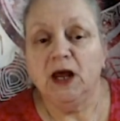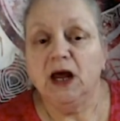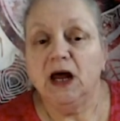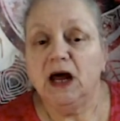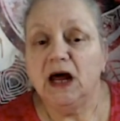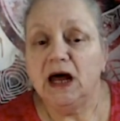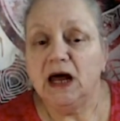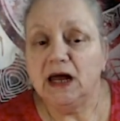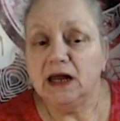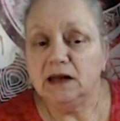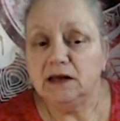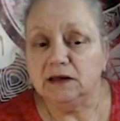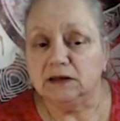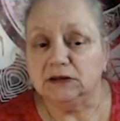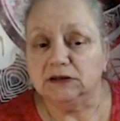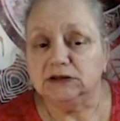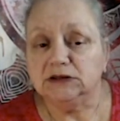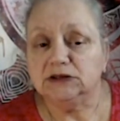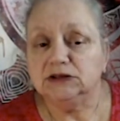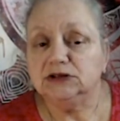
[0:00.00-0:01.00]
And
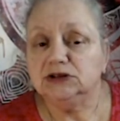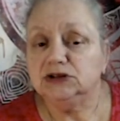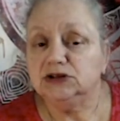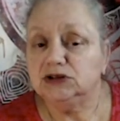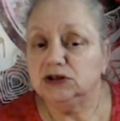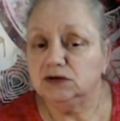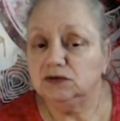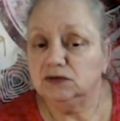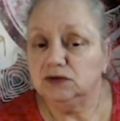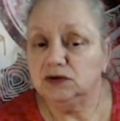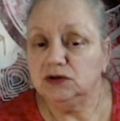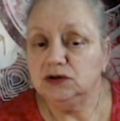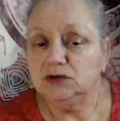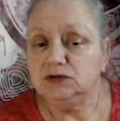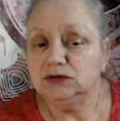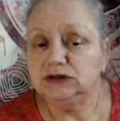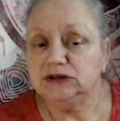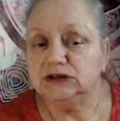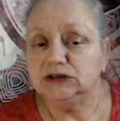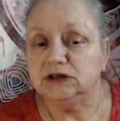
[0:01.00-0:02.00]
don't lose
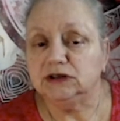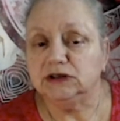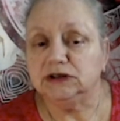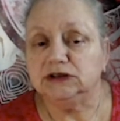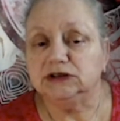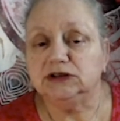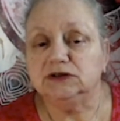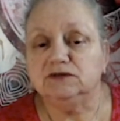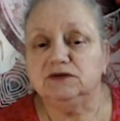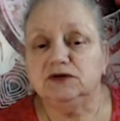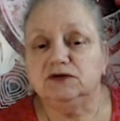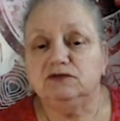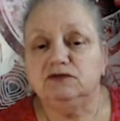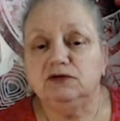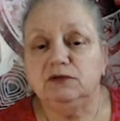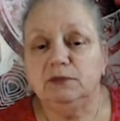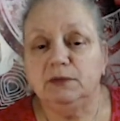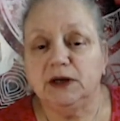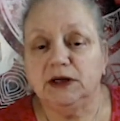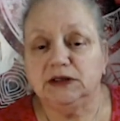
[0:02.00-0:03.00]
sight of the
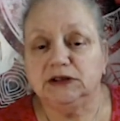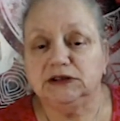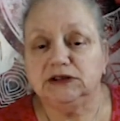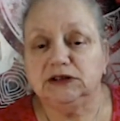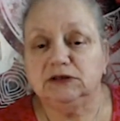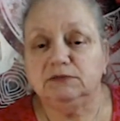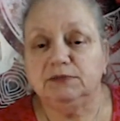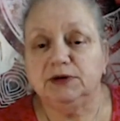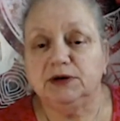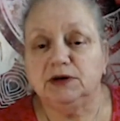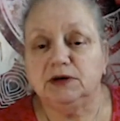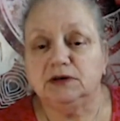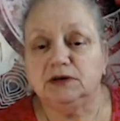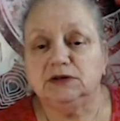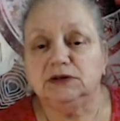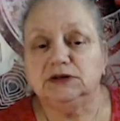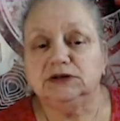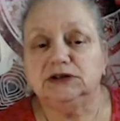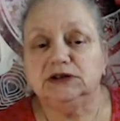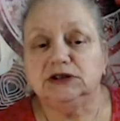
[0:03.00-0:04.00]
romantic
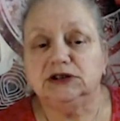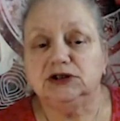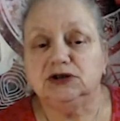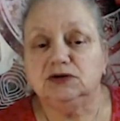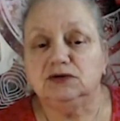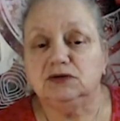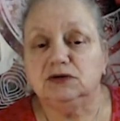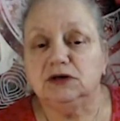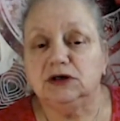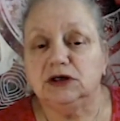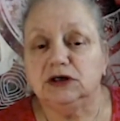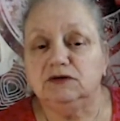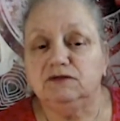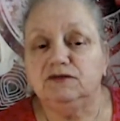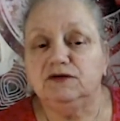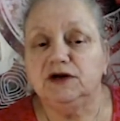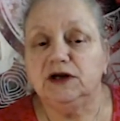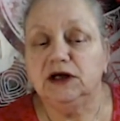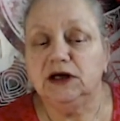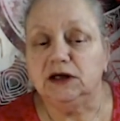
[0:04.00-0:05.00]
partners in your life
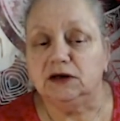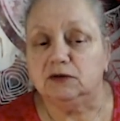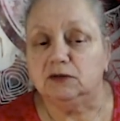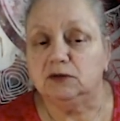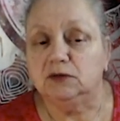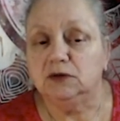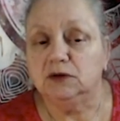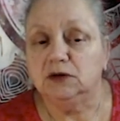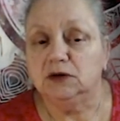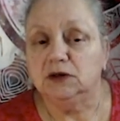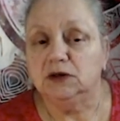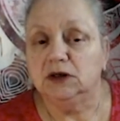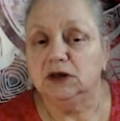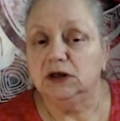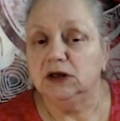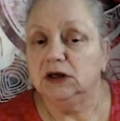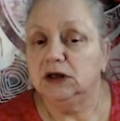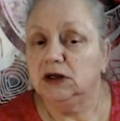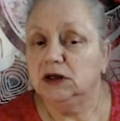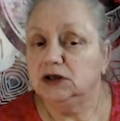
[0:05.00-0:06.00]
now.
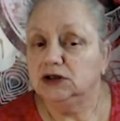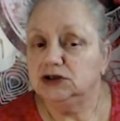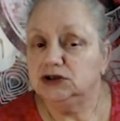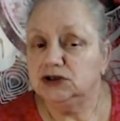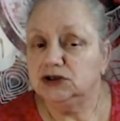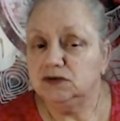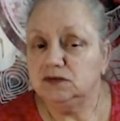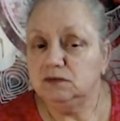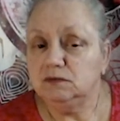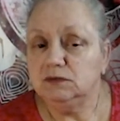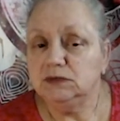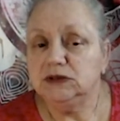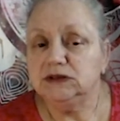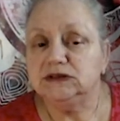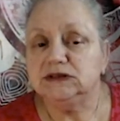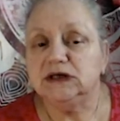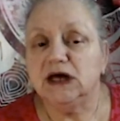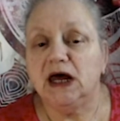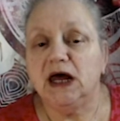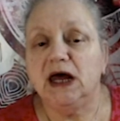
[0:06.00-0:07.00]
Don't miss
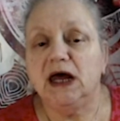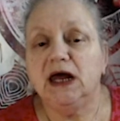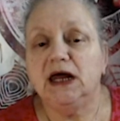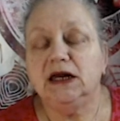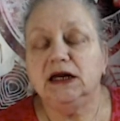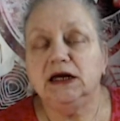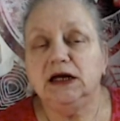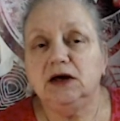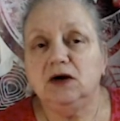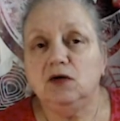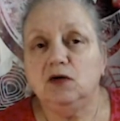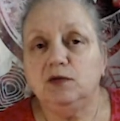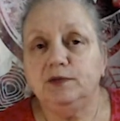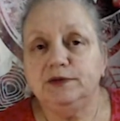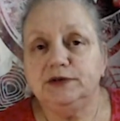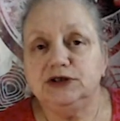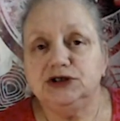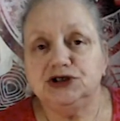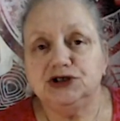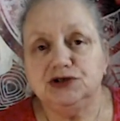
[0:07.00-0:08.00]
any
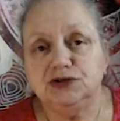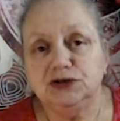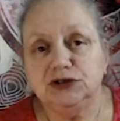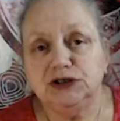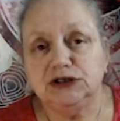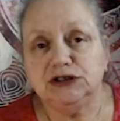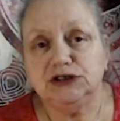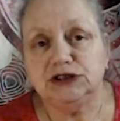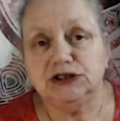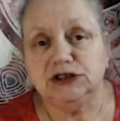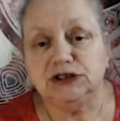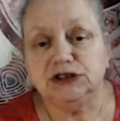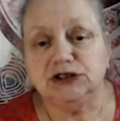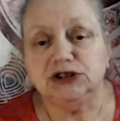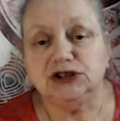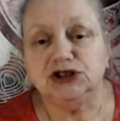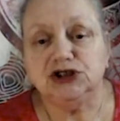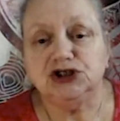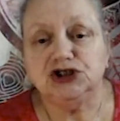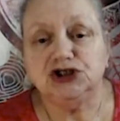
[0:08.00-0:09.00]
opportunity to
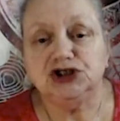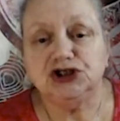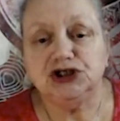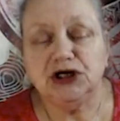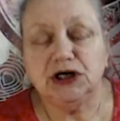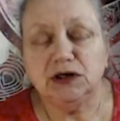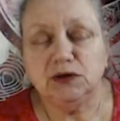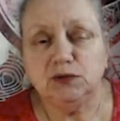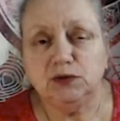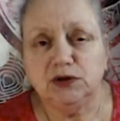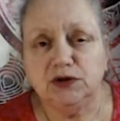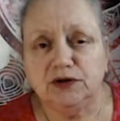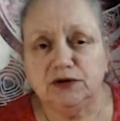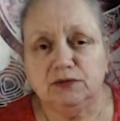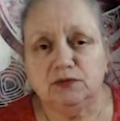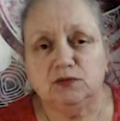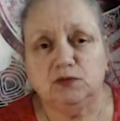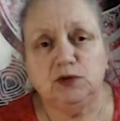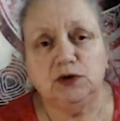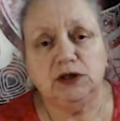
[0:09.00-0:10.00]
shower them
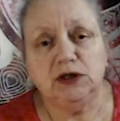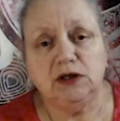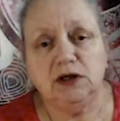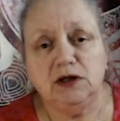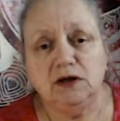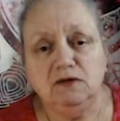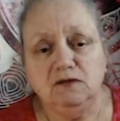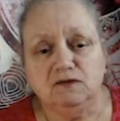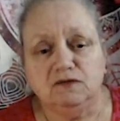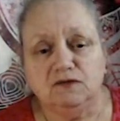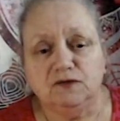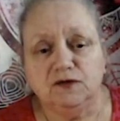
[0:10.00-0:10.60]
with love.